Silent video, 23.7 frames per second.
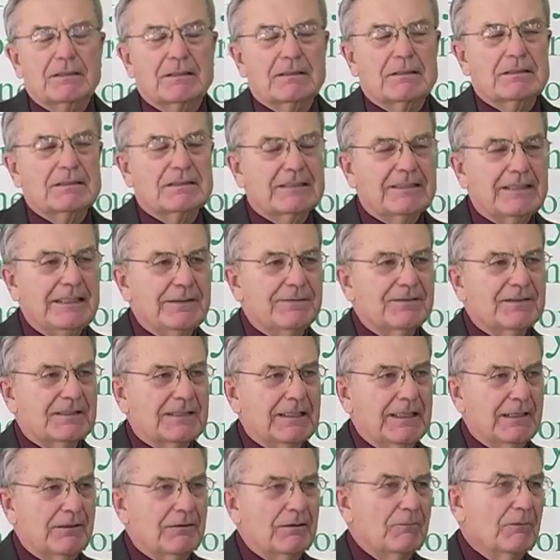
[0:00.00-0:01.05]
Steve
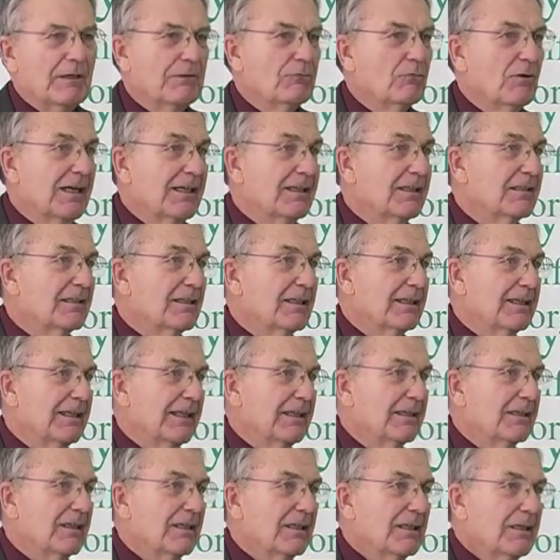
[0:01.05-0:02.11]
said. We wanted to
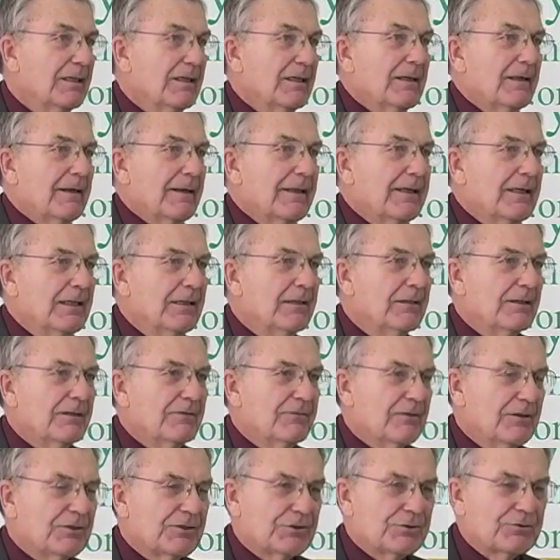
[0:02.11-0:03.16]
get
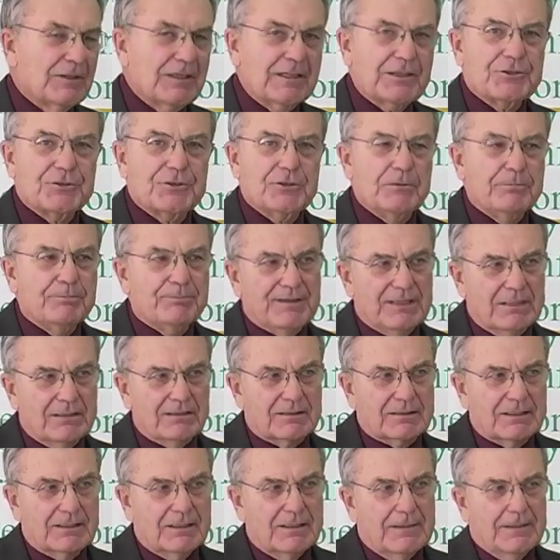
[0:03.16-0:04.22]
infrastructure
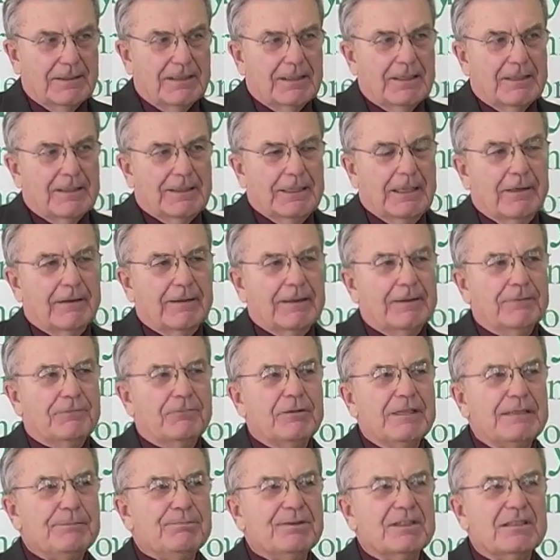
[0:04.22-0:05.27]
built. Now, if
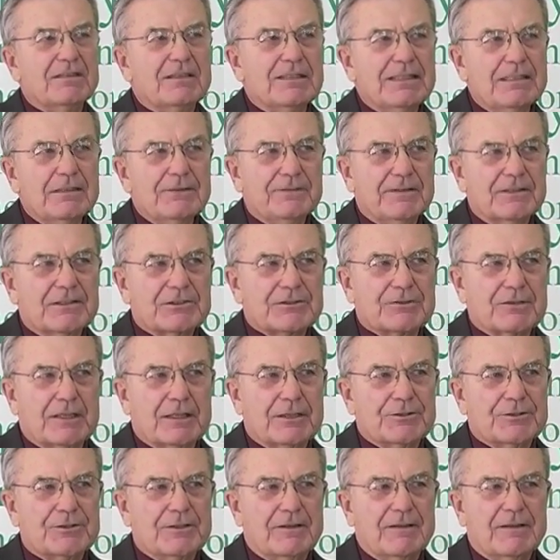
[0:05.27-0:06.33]
we build
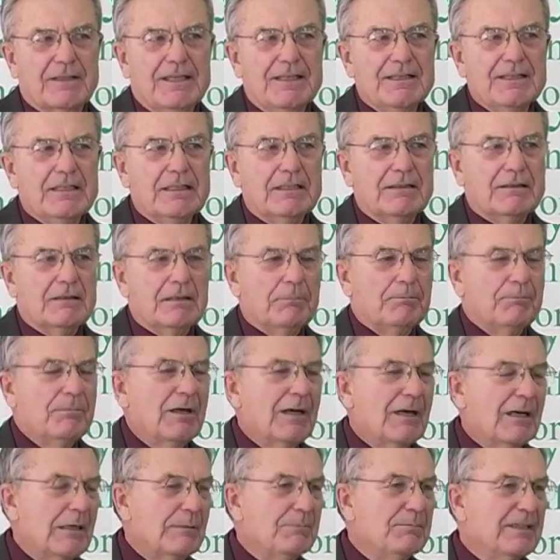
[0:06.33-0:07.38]
infrastructure, then the
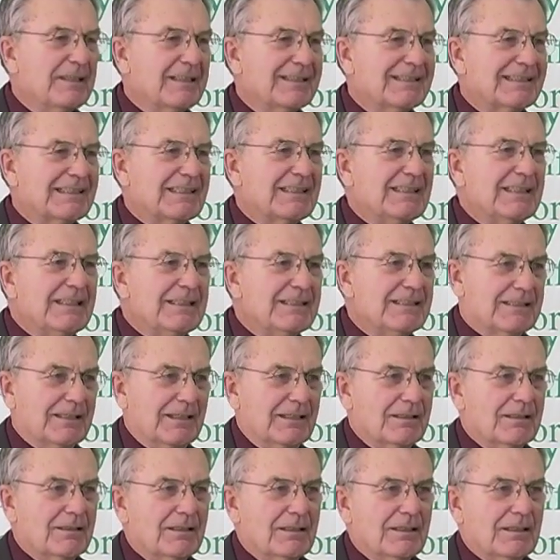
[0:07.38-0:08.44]
public sees
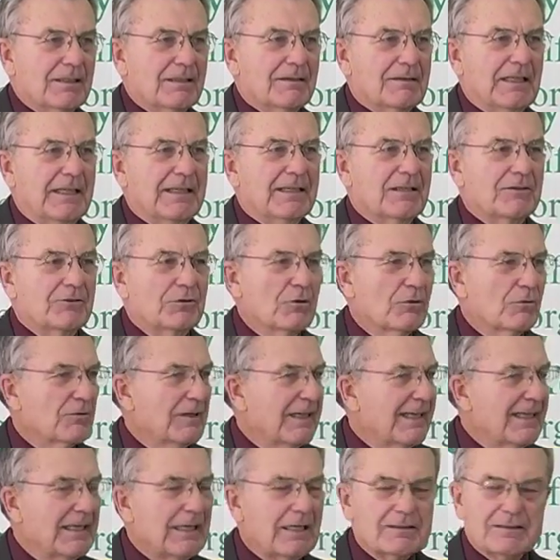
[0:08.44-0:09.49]
it. They can go
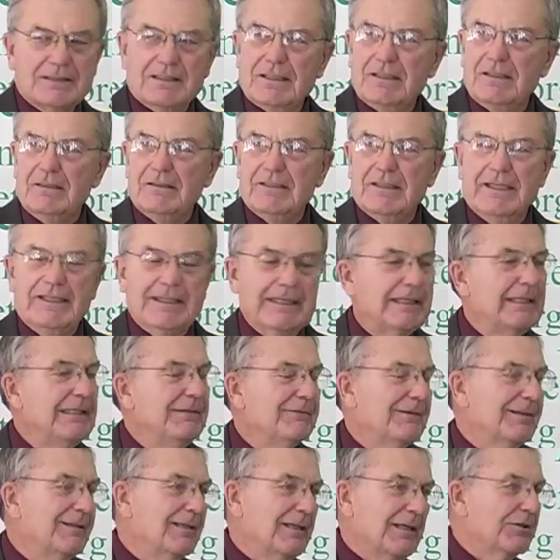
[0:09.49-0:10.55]
right out there and they can
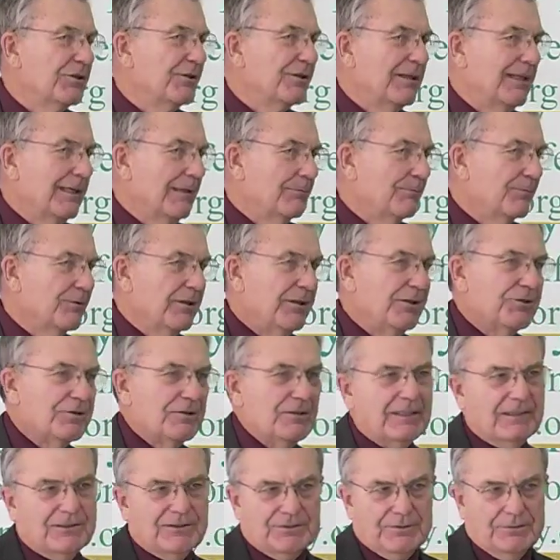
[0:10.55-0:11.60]
even touch that bridge or
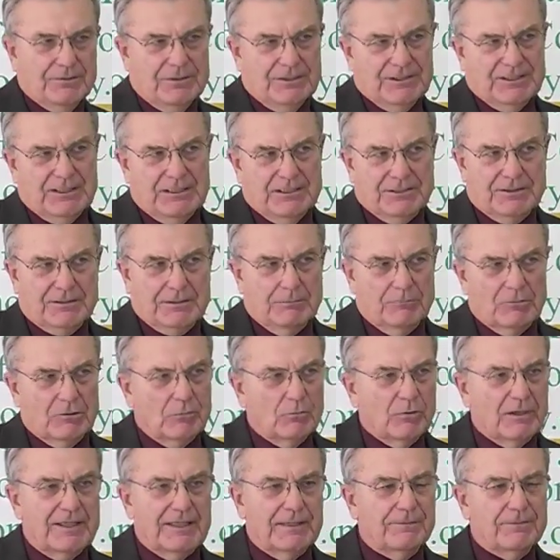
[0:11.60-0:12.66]
that sewer system or
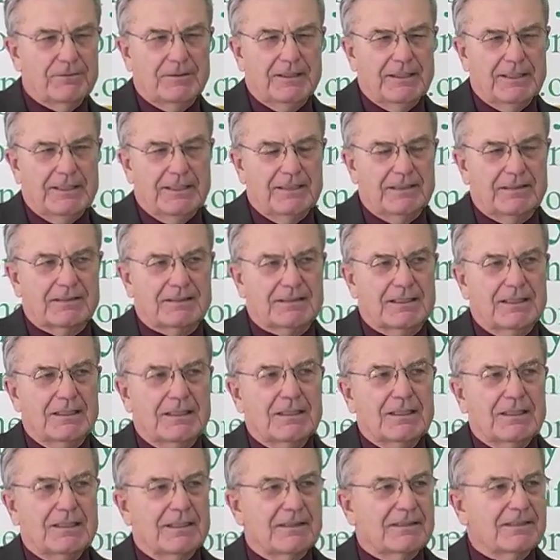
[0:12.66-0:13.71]
whatever it is.
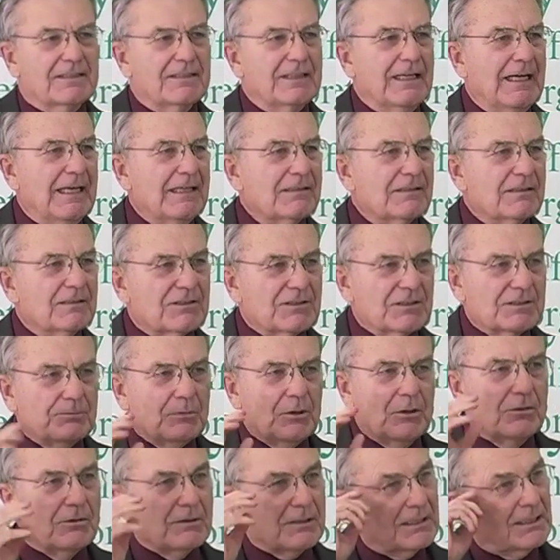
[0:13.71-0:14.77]
It's not
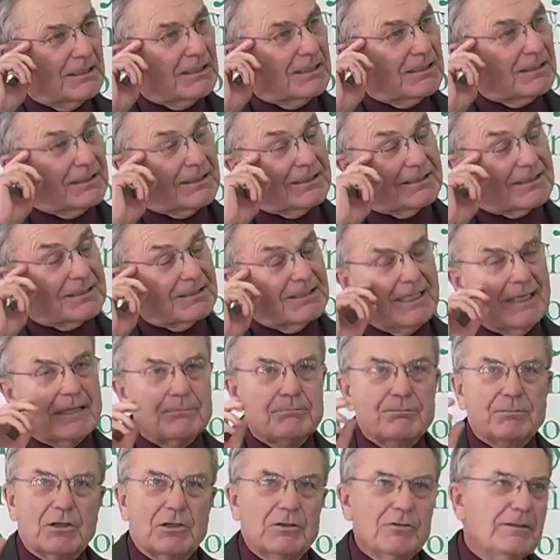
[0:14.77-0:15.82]
smoke. It's
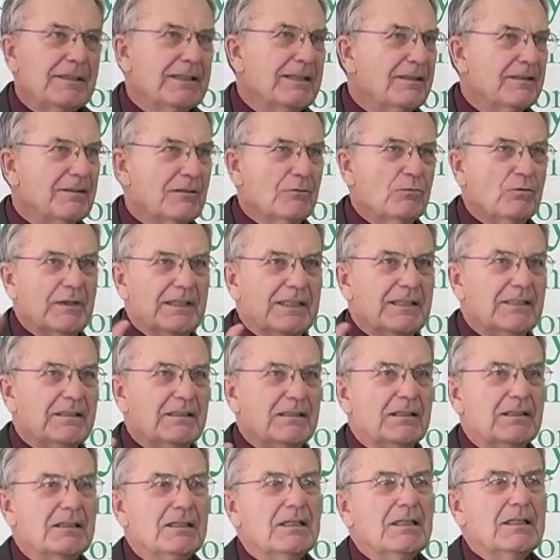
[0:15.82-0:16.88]
not blowing in the
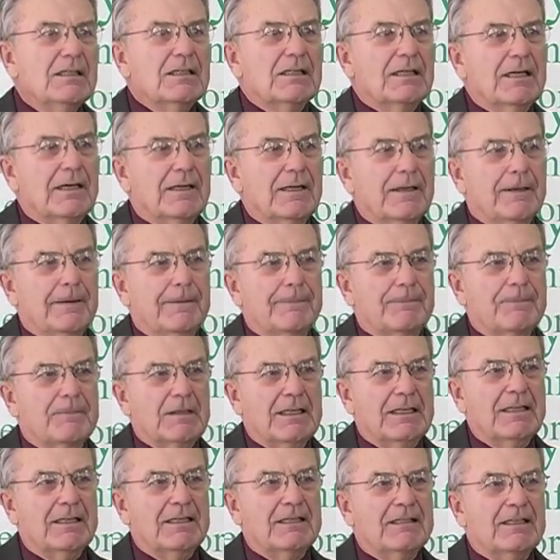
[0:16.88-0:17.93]
wind.
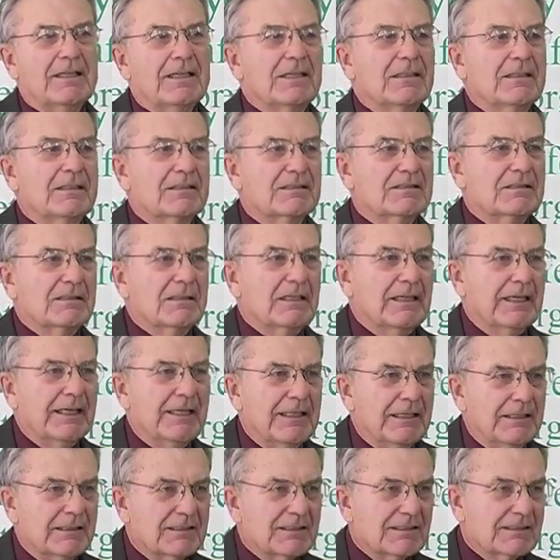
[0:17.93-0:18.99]
It
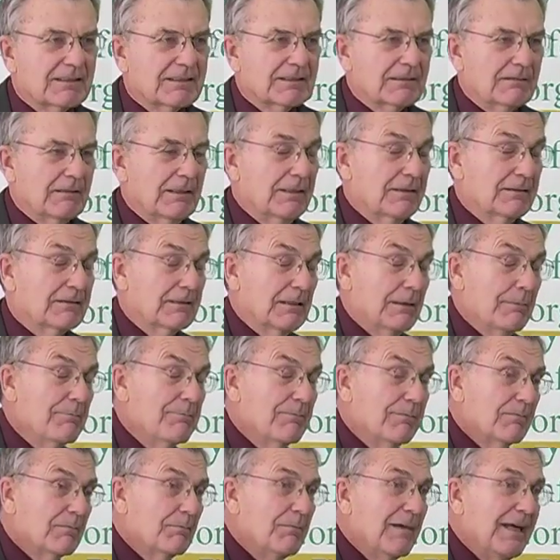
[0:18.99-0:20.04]
is a
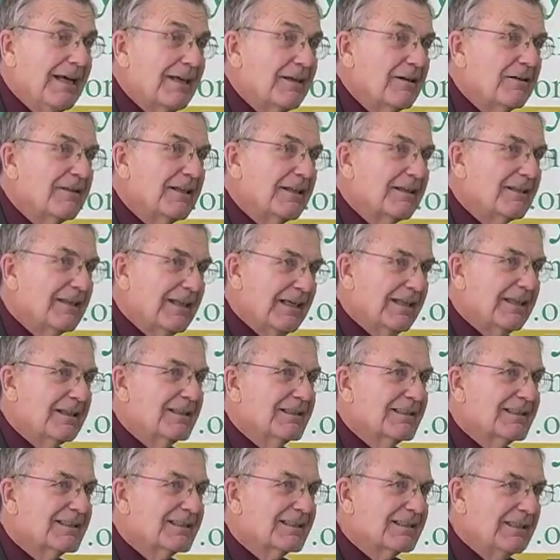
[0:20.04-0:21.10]
matter that they
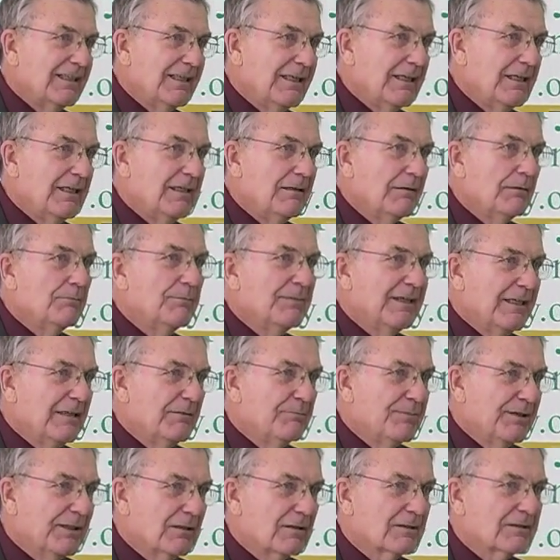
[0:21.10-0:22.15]
can see being
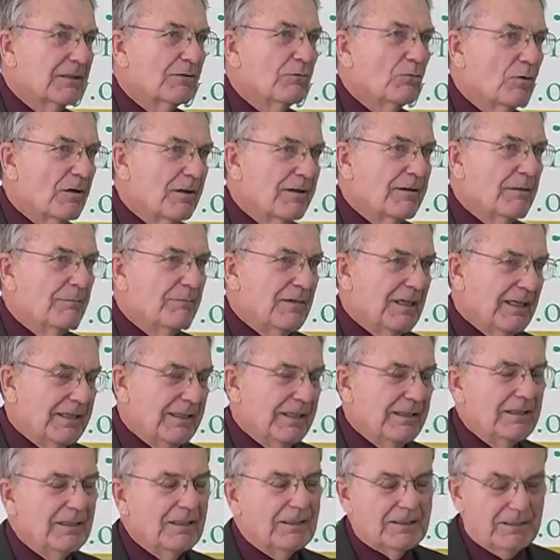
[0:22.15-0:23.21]
built and where the
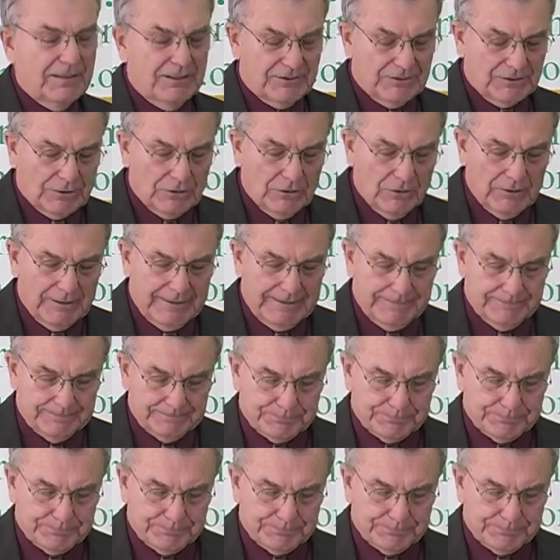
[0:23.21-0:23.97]
money is going.